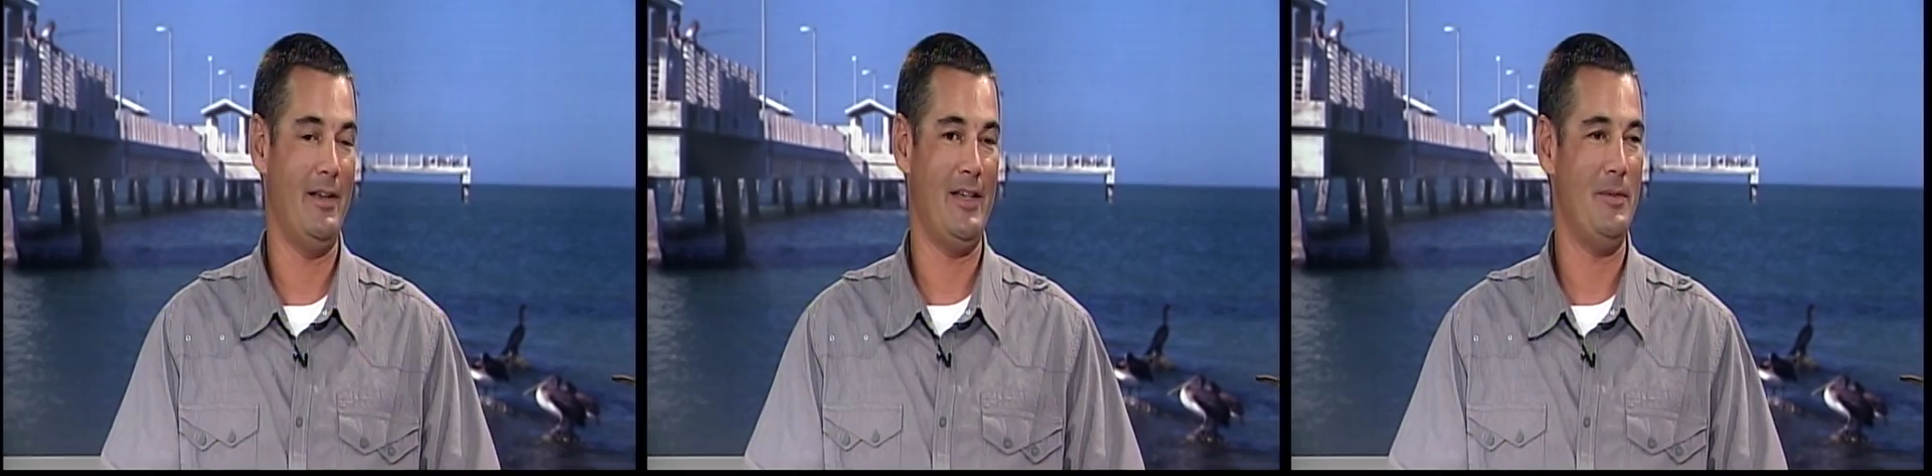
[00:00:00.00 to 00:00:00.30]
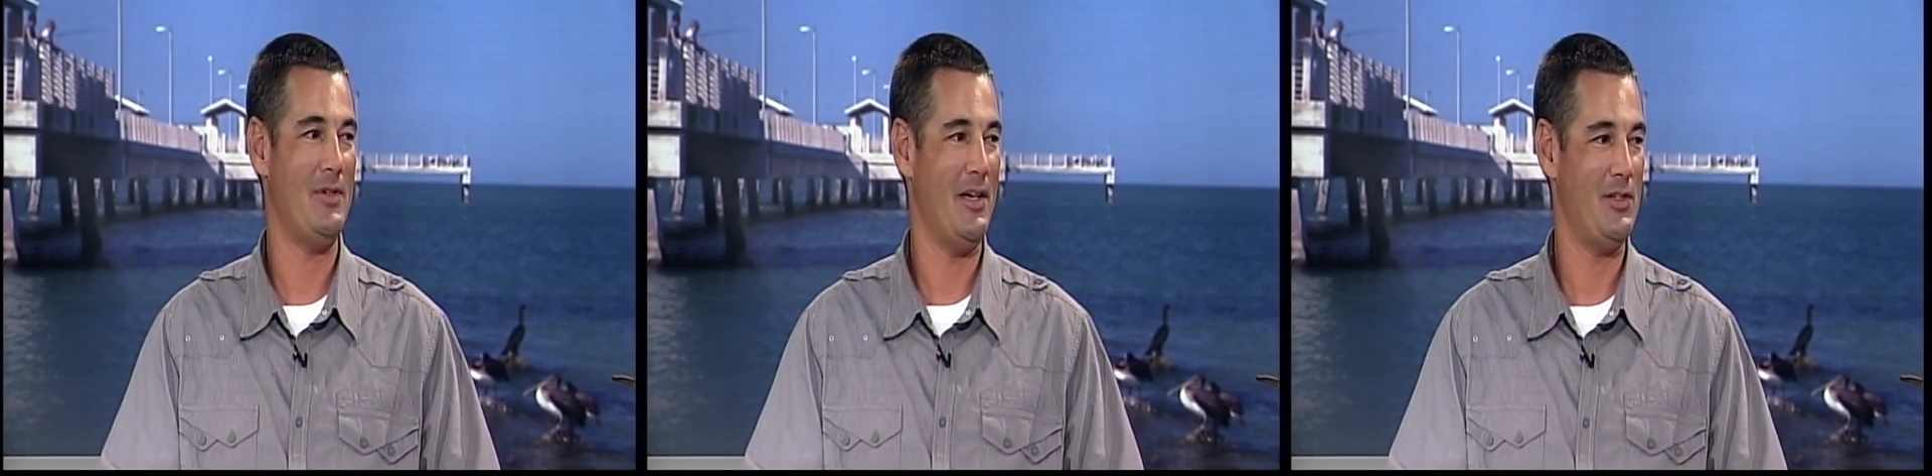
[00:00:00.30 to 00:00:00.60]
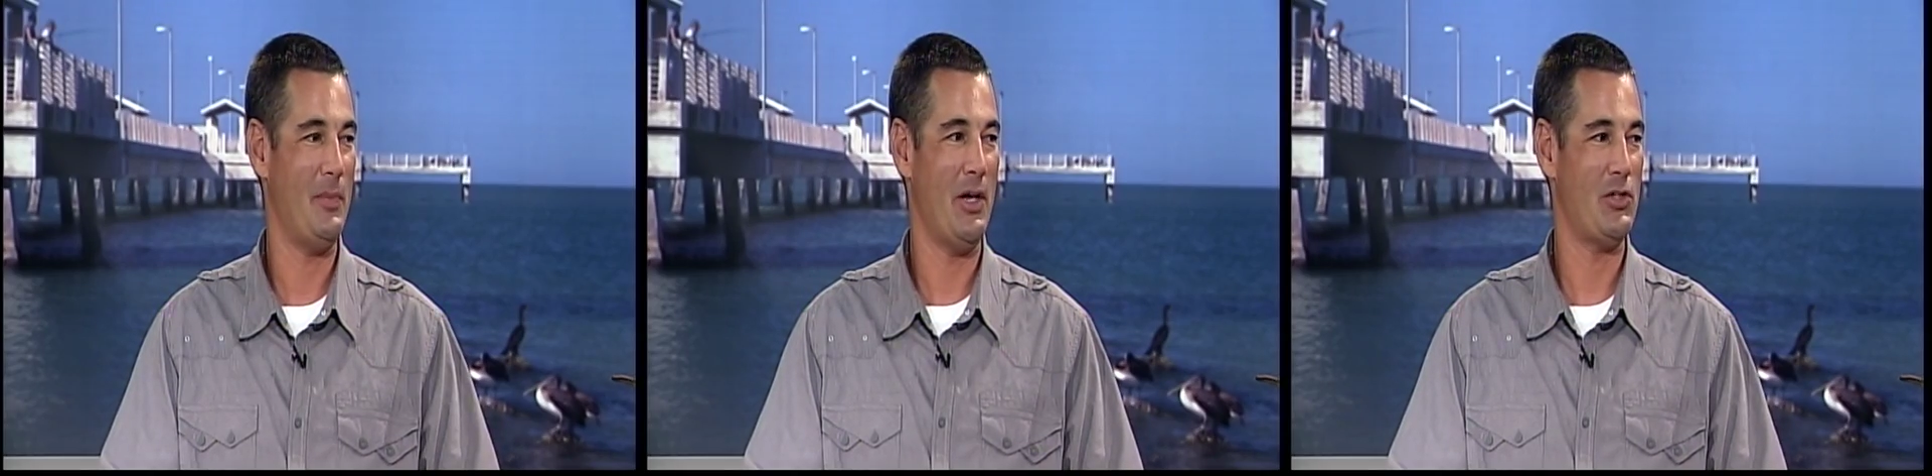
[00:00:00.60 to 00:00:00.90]
keep saying
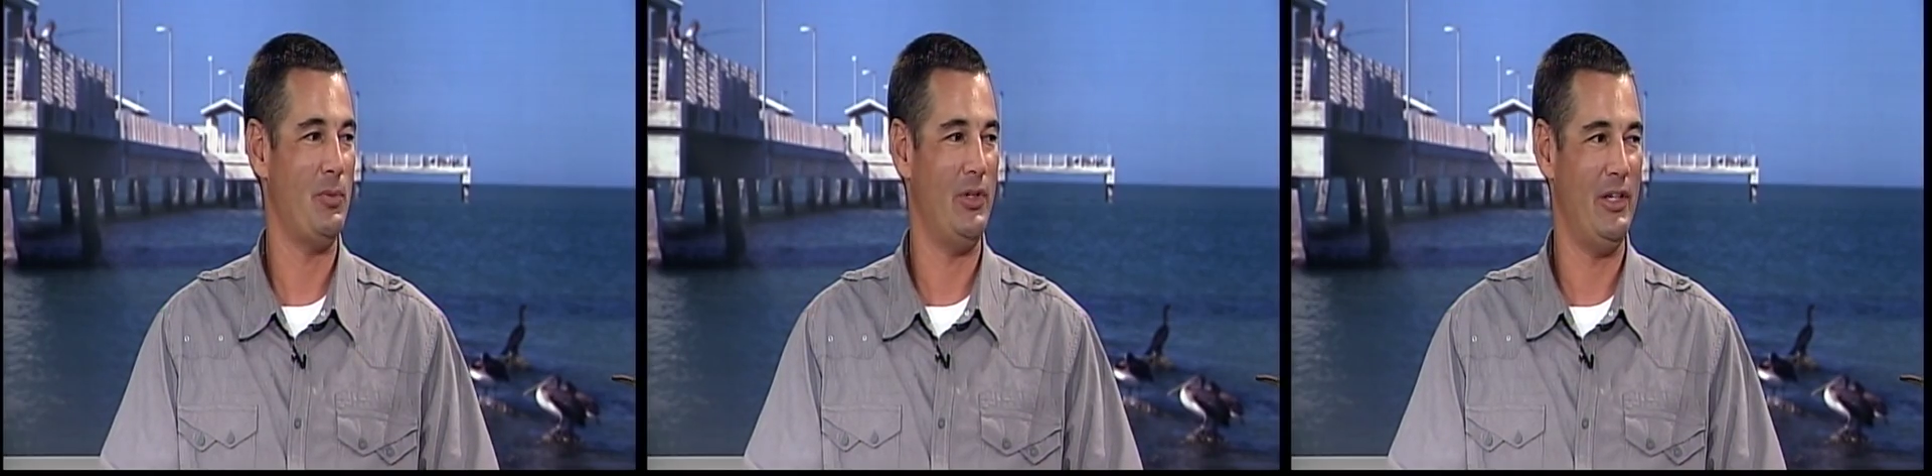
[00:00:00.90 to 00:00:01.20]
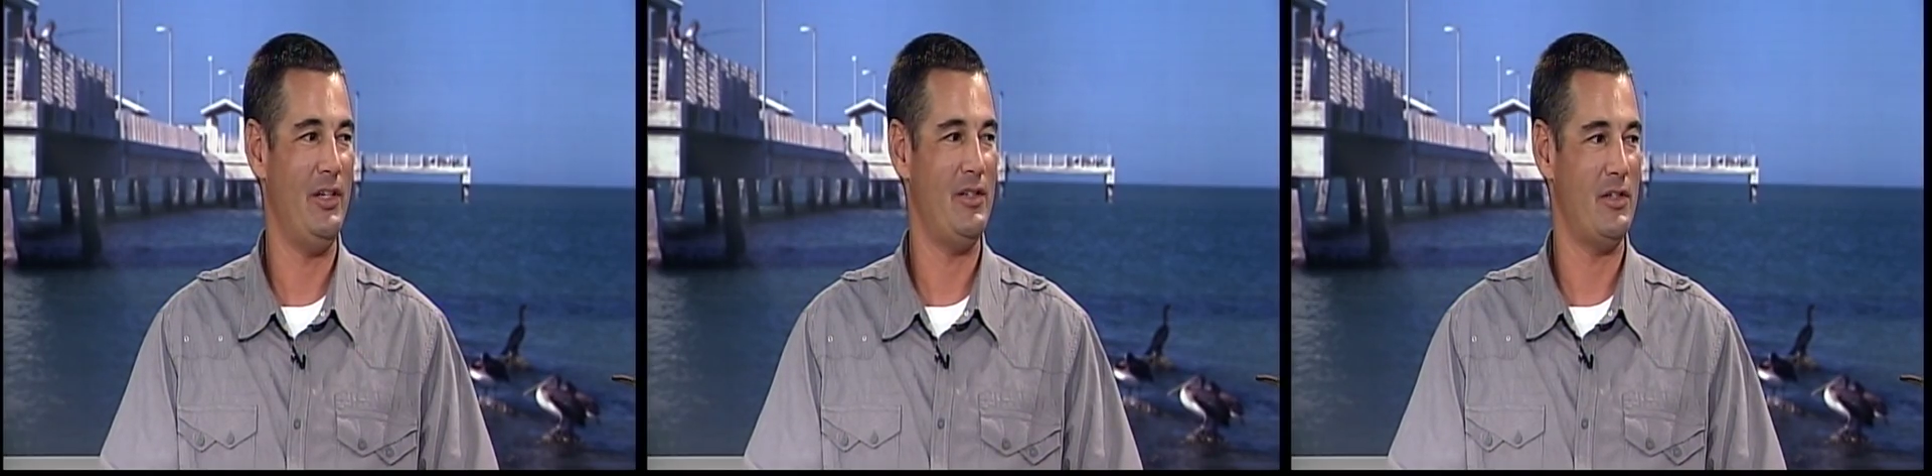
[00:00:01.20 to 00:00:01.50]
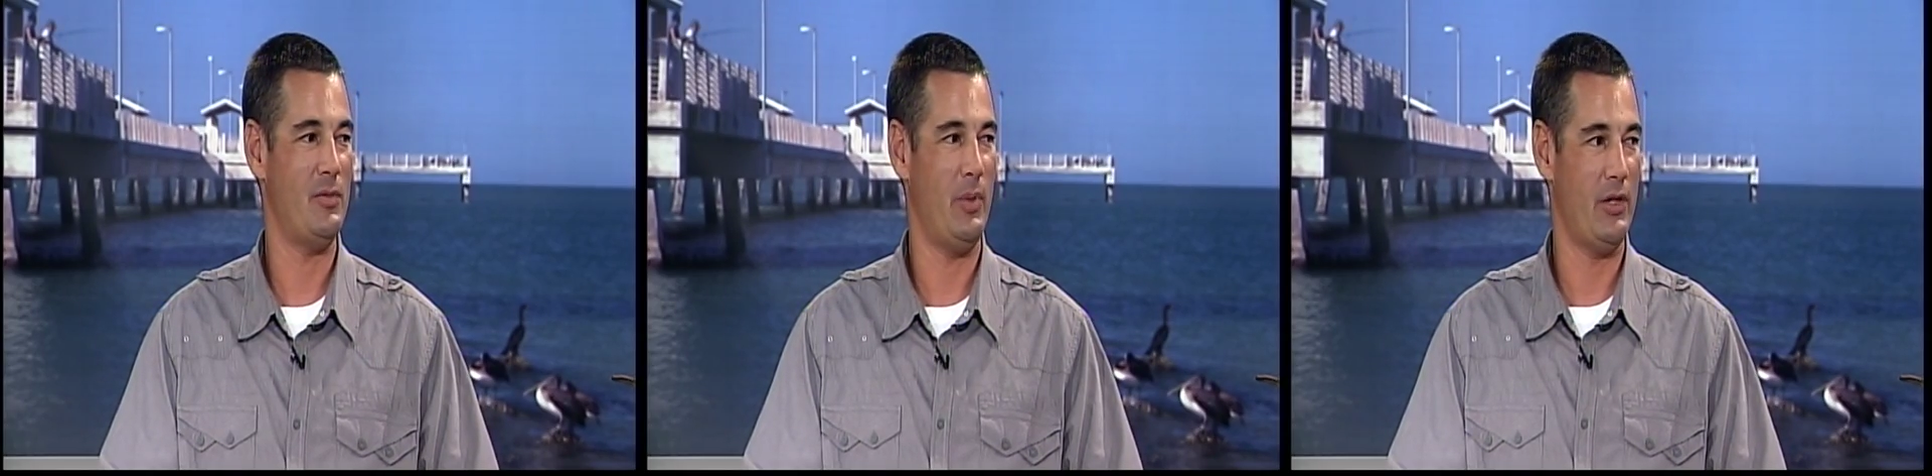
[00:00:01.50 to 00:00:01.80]
special, but it is a
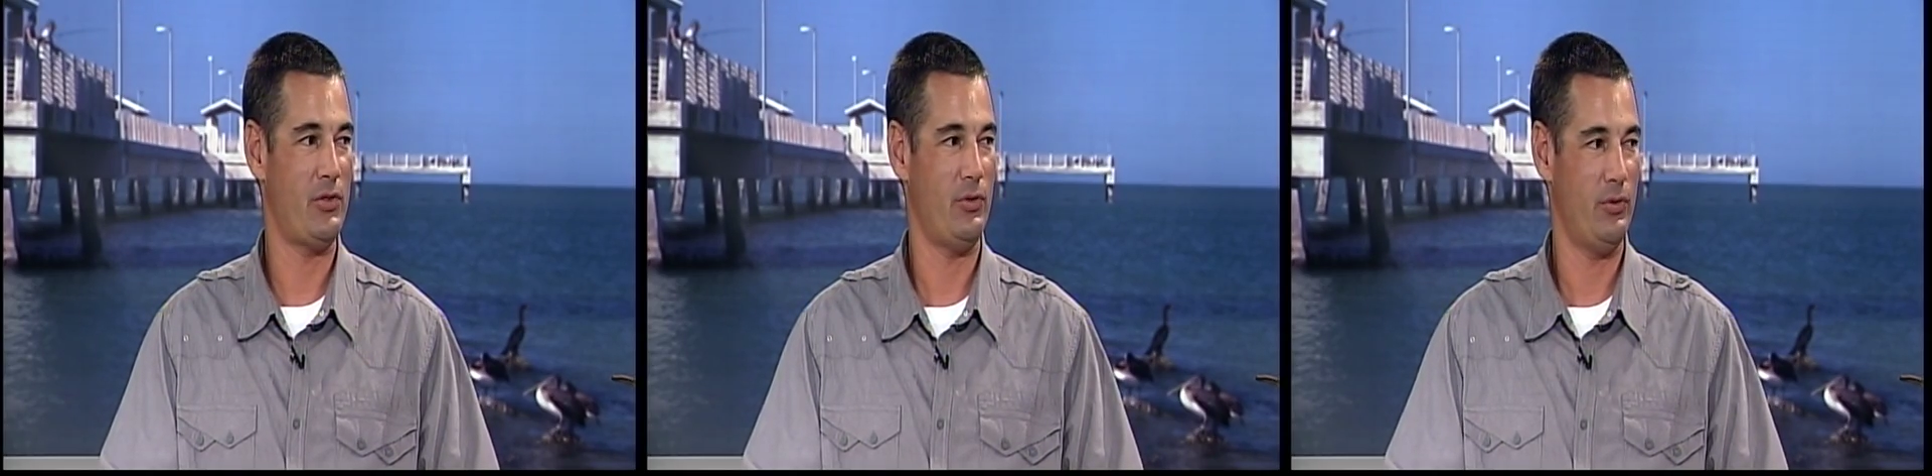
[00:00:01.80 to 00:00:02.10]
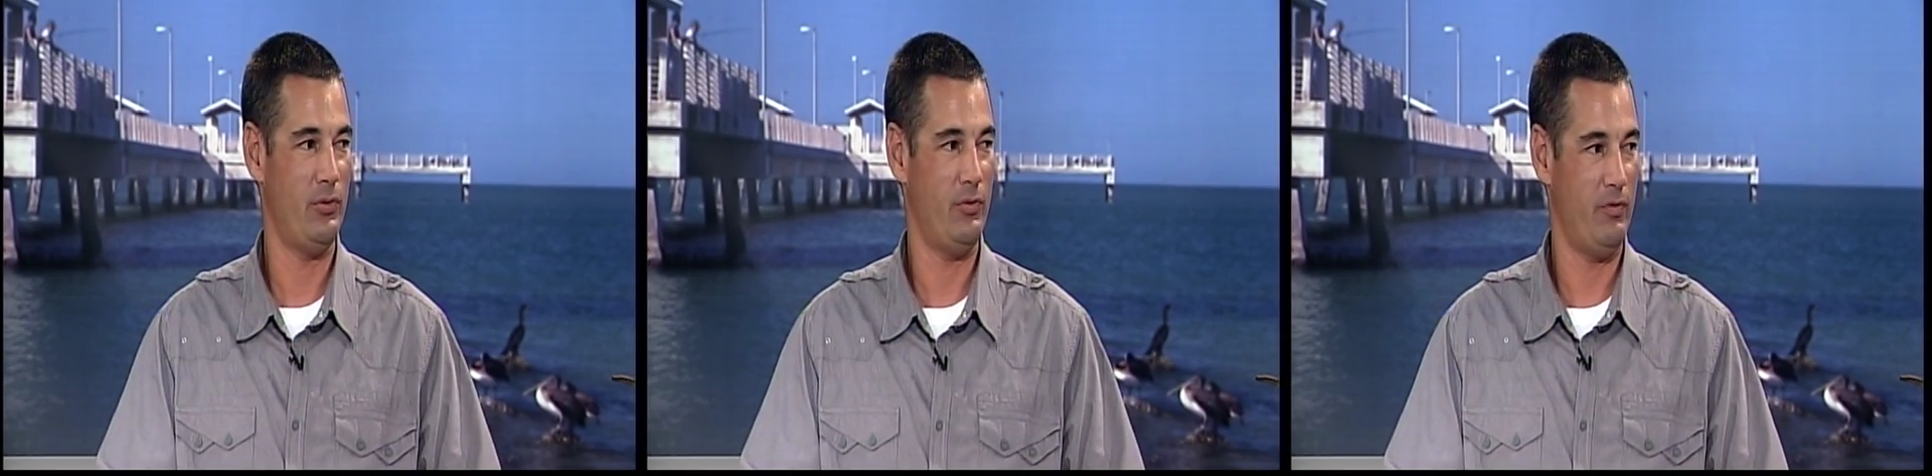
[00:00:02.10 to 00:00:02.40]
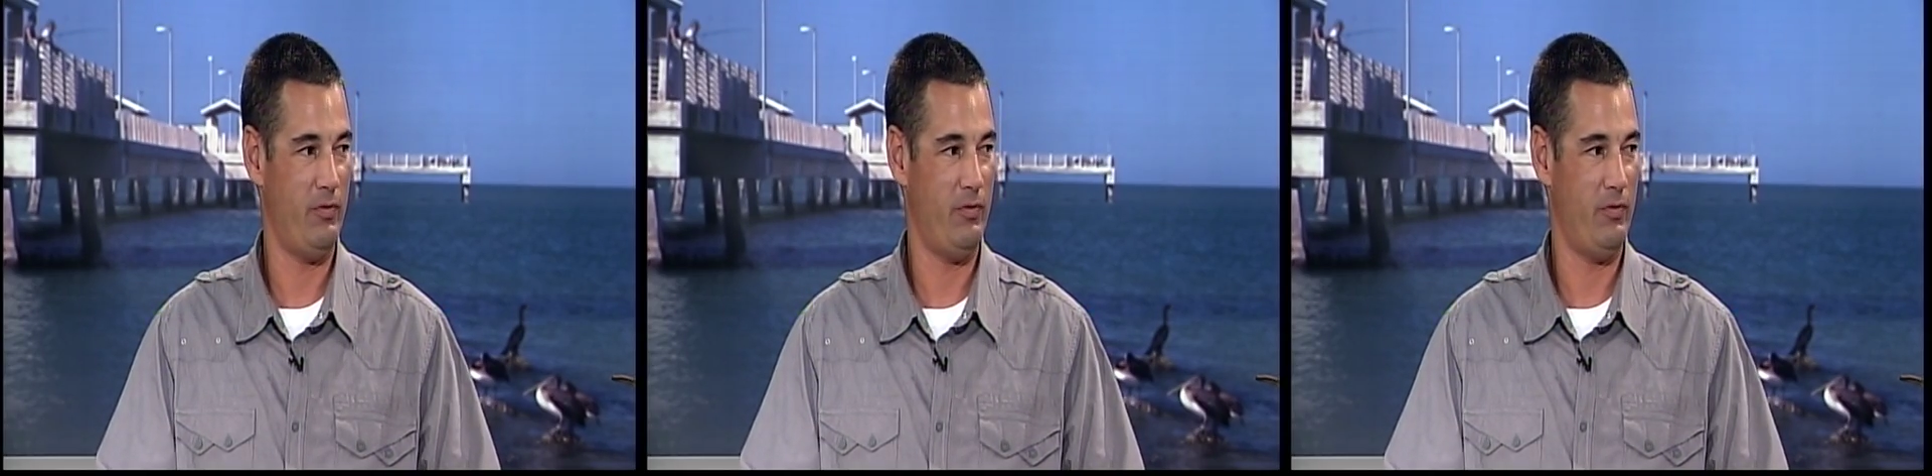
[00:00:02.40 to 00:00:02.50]
special